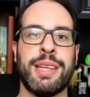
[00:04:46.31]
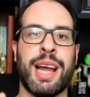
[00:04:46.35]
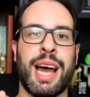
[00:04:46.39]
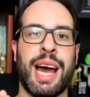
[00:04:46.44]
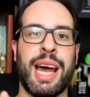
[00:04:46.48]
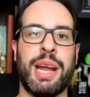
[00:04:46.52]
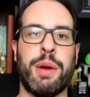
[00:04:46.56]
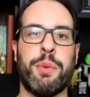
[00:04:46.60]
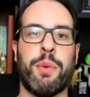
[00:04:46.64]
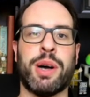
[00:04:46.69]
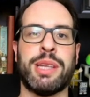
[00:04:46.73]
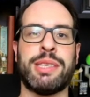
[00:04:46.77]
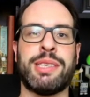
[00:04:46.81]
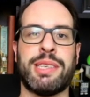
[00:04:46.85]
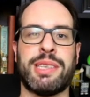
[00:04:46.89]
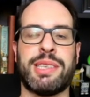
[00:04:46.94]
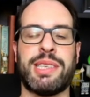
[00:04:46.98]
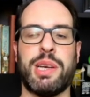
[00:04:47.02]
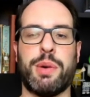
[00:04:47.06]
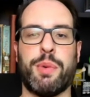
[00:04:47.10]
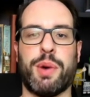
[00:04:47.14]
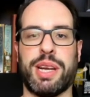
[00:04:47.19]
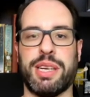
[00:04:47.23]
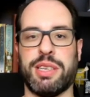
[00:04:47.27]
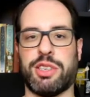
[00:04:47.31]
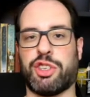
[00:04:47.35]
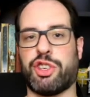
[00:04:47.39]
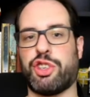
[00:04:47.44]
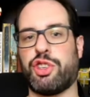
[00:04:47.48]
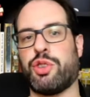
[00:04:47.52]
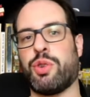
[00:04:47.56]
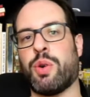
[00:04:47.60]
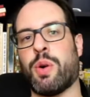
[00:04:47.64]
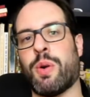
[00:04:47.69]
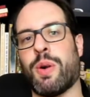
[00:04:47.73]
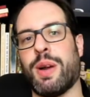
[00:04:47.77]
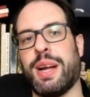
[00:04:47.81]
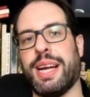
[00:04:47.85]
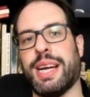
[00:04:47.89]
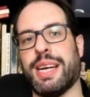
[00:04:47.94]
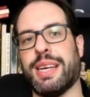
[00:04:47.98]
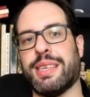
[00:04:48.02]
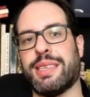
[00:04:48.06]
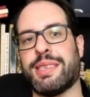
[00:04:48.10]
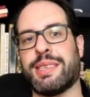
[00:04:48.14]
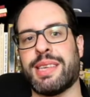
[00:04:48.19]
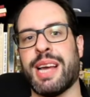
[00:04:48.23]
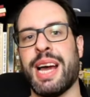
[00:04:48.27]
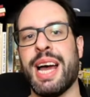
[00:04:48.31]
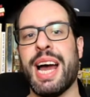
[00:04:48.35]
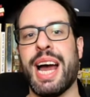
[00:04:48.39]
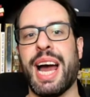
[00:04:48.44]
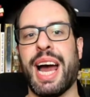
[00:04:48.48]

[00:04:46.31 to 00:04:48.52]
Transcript: and he wants to see what his story is